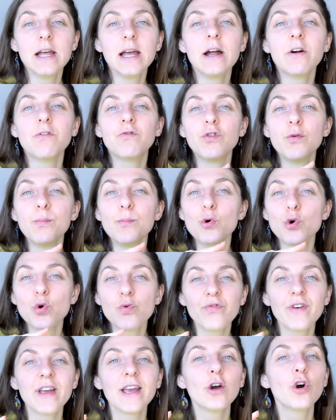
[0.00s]

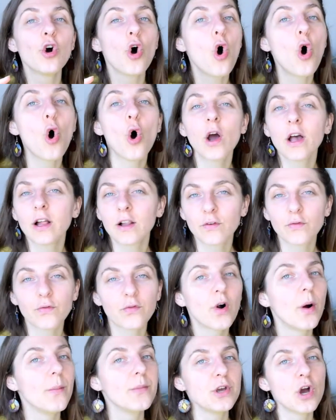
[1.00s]
removing oil
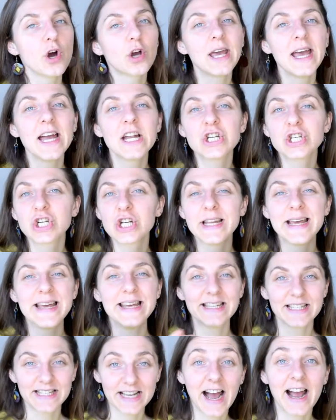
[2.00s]
from your kitchen
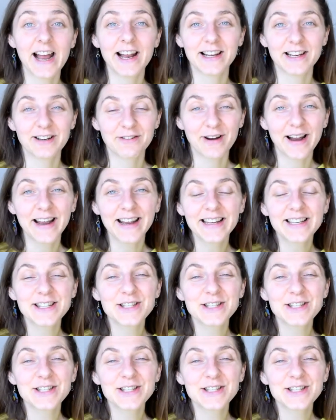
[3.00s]
entirely, right?